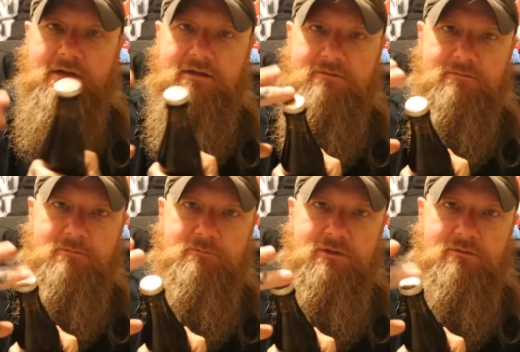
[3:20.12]
in
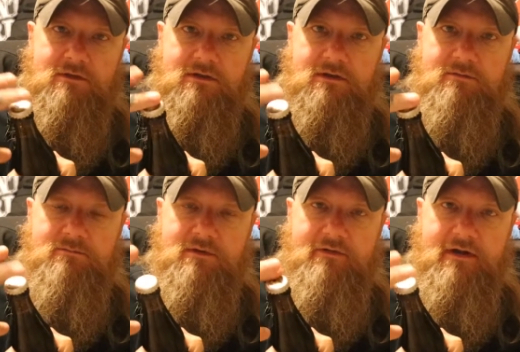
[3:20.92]
Munich,
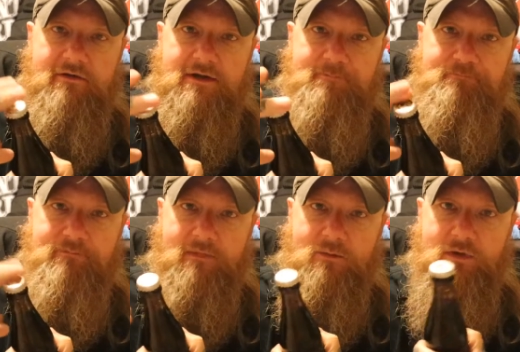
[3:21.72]
in Bavaria,
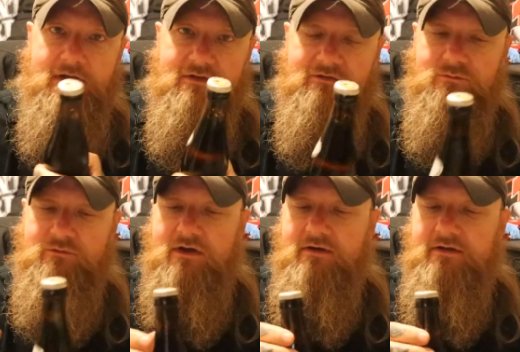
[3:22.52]
where this all
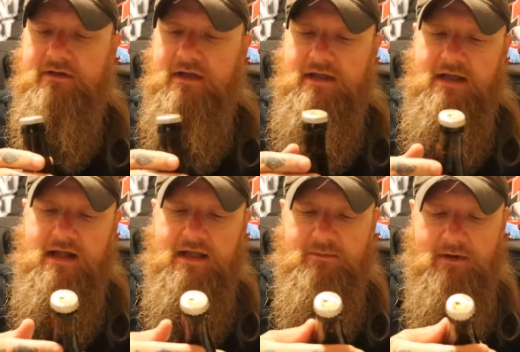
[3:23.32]
started.
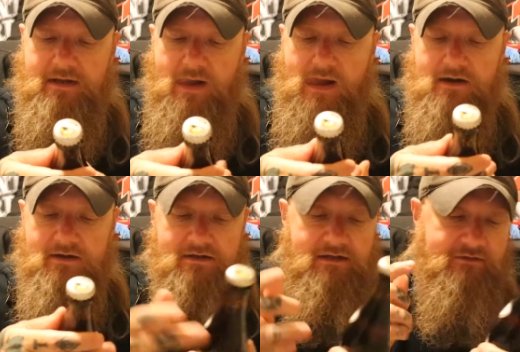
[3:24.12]
Anyway,
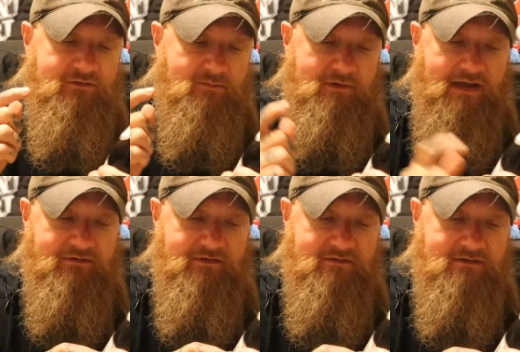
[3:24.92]
let's stop
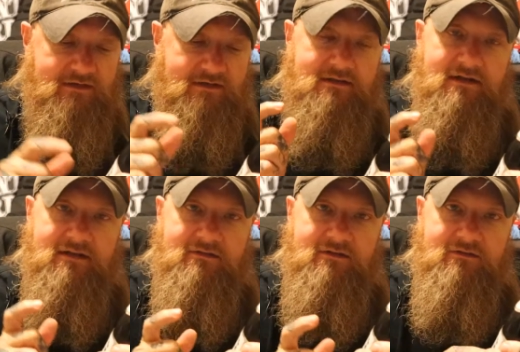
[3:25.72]
guessing and
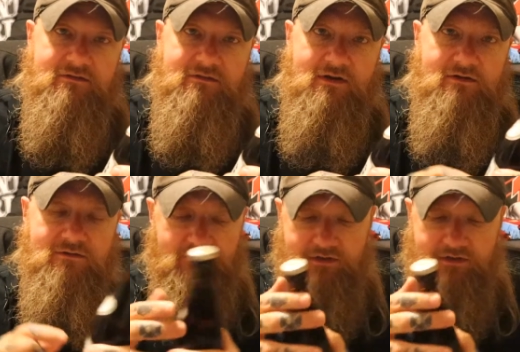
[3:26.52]
let's start